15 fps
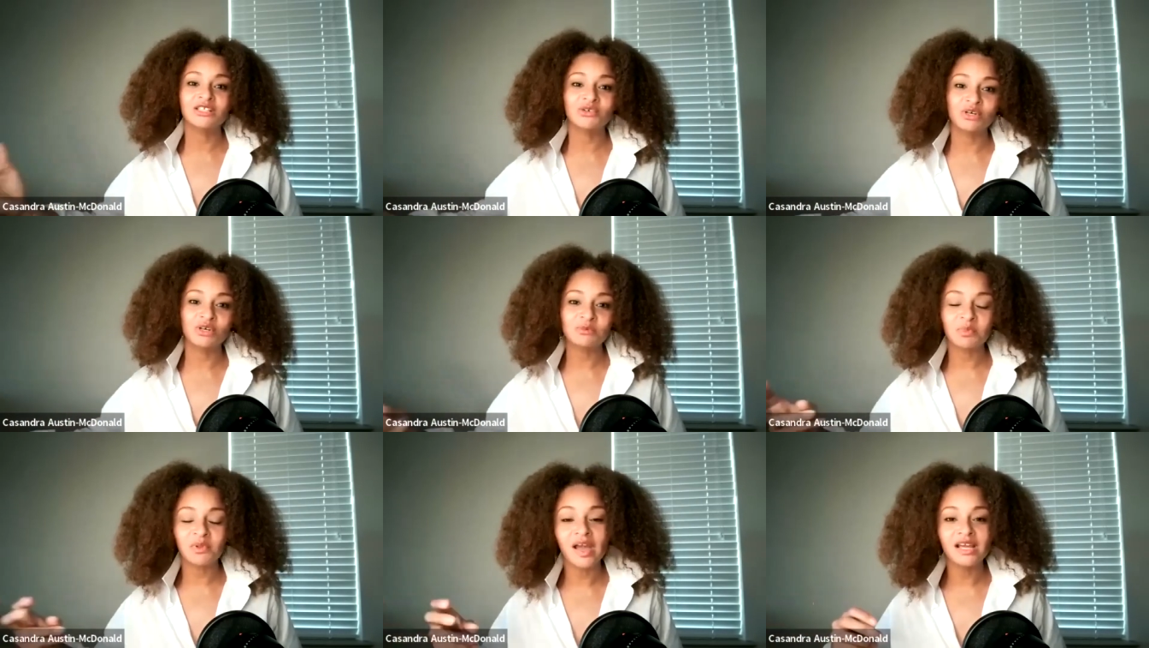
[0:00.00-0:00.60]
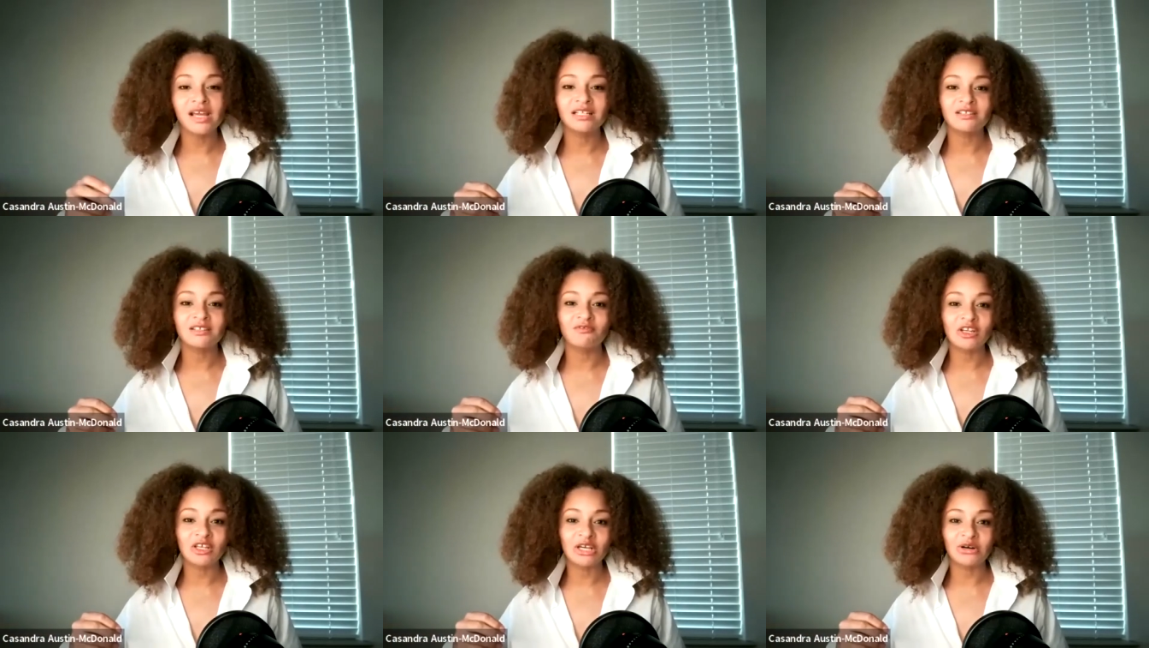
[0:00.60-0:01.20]
He's always
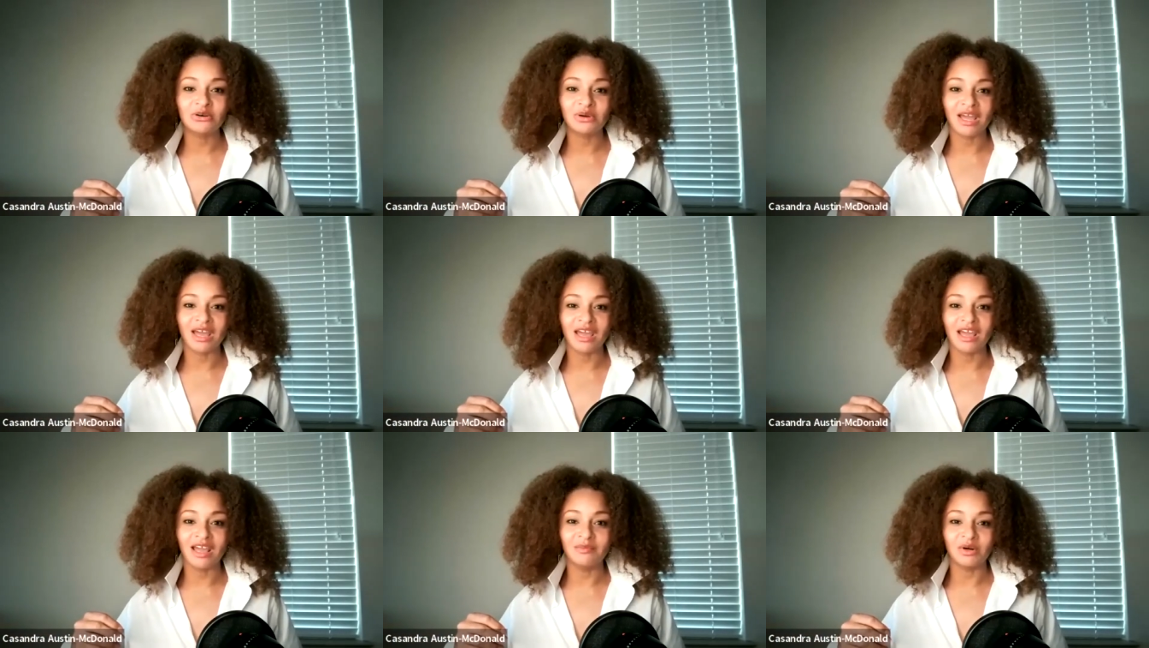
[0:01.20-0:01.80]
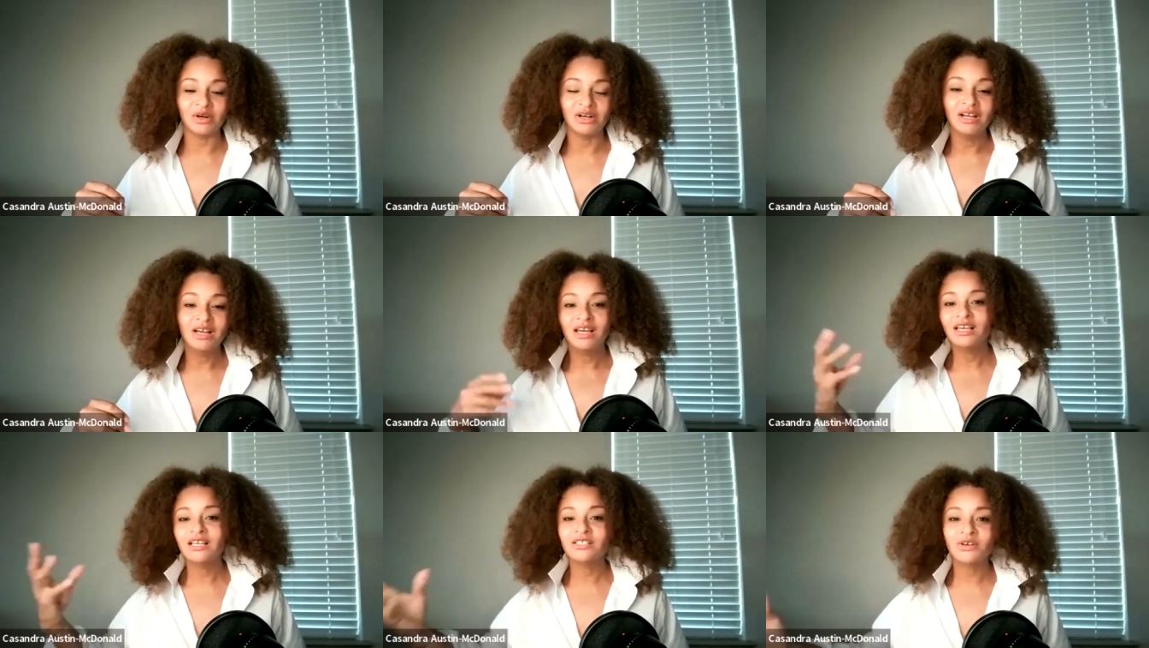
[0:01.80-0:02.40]
playing this video game
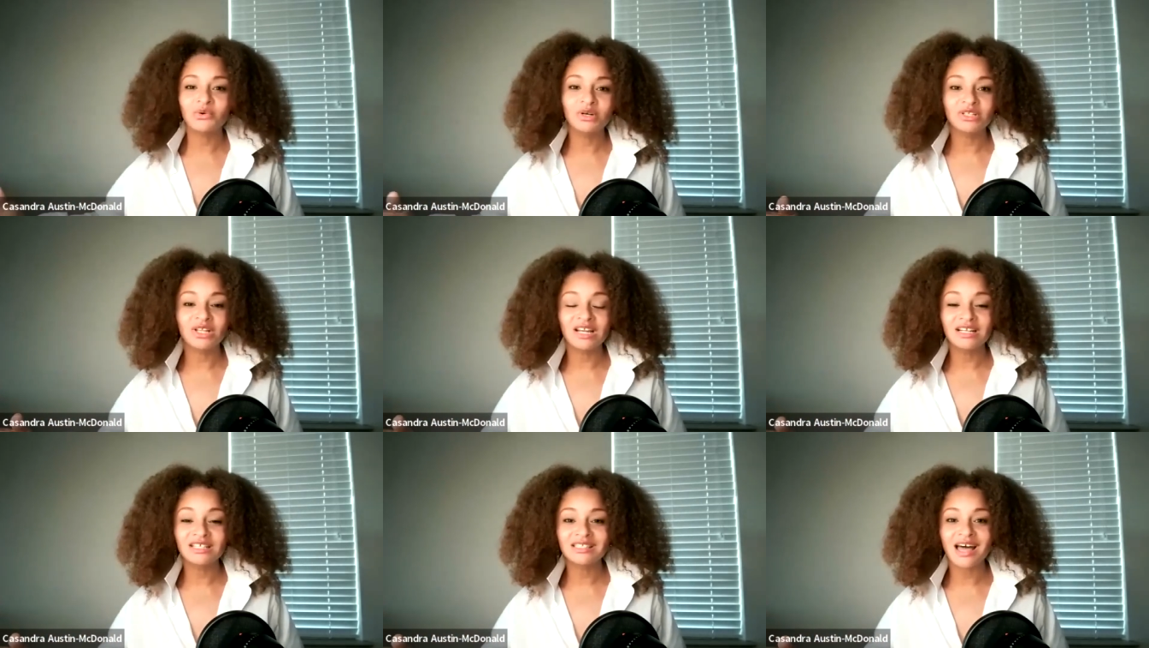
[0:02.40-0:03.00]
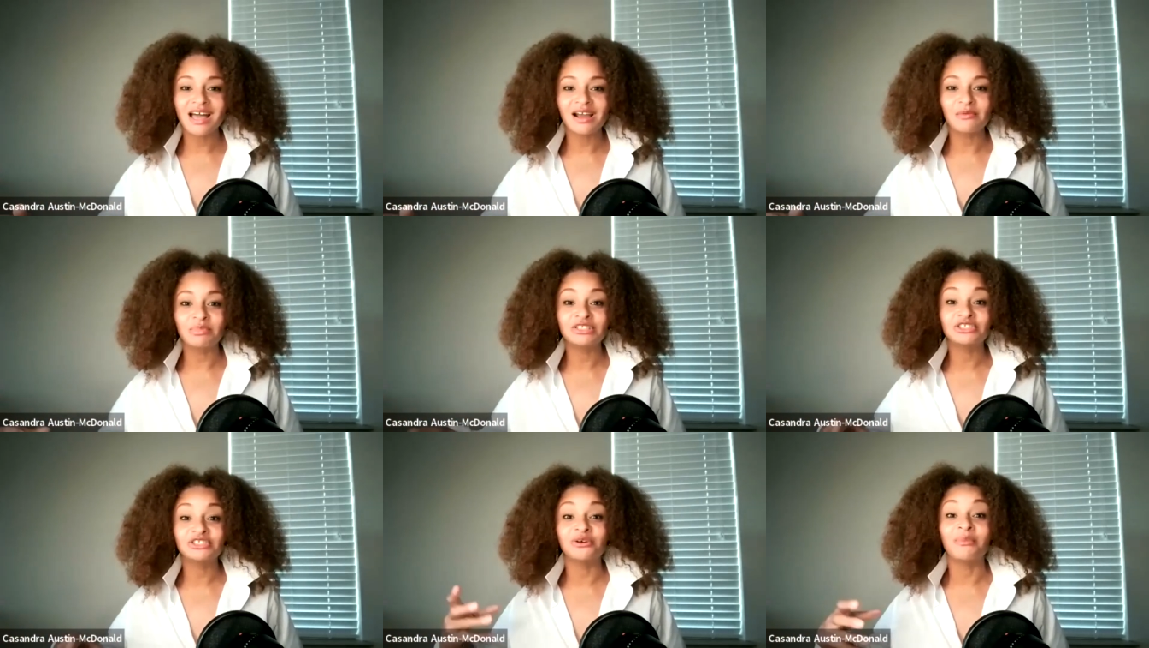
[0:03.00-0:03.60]
or he's always, and it's
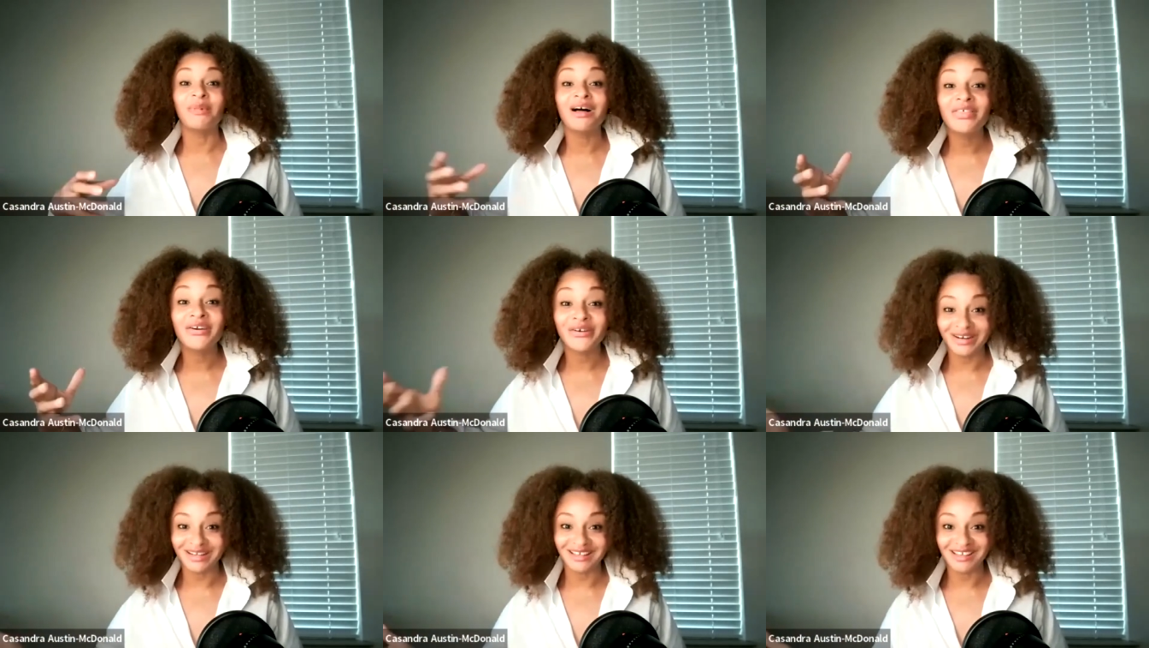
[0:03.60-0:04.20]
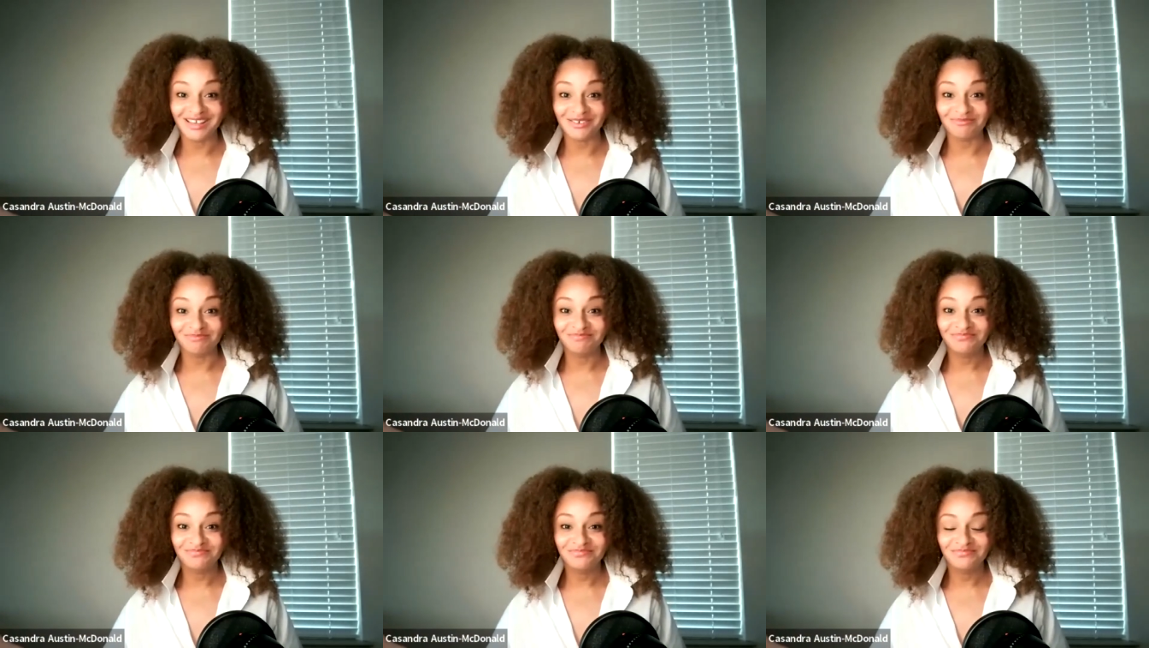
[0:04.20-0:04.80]
like, but you're mothering
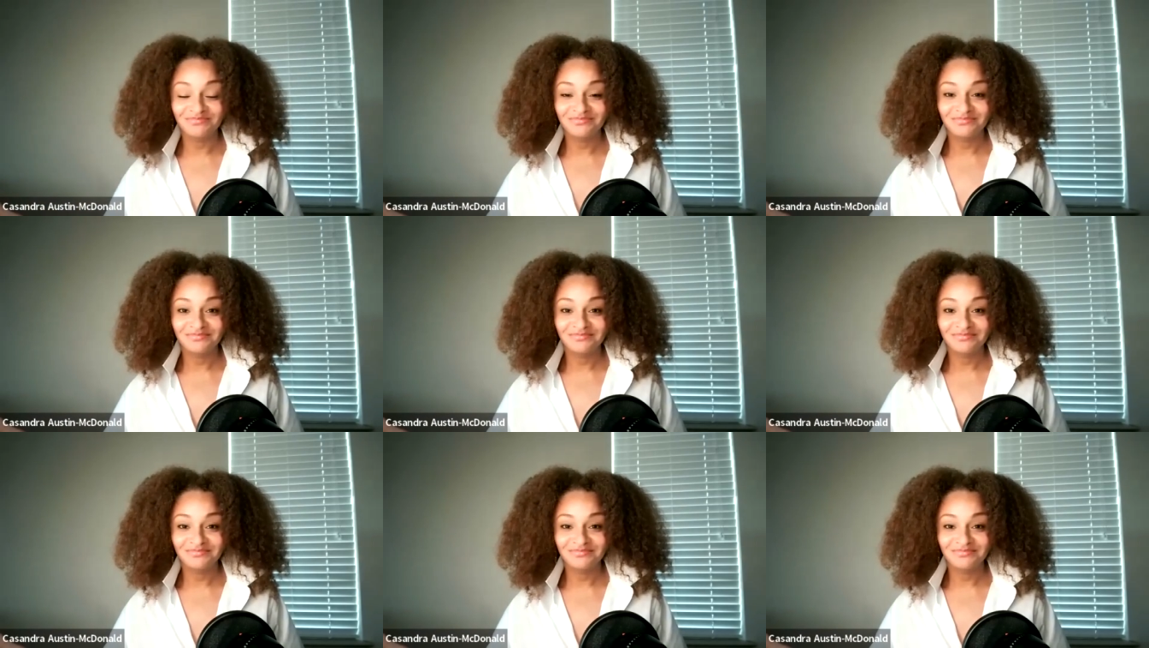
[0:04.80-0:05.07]
him.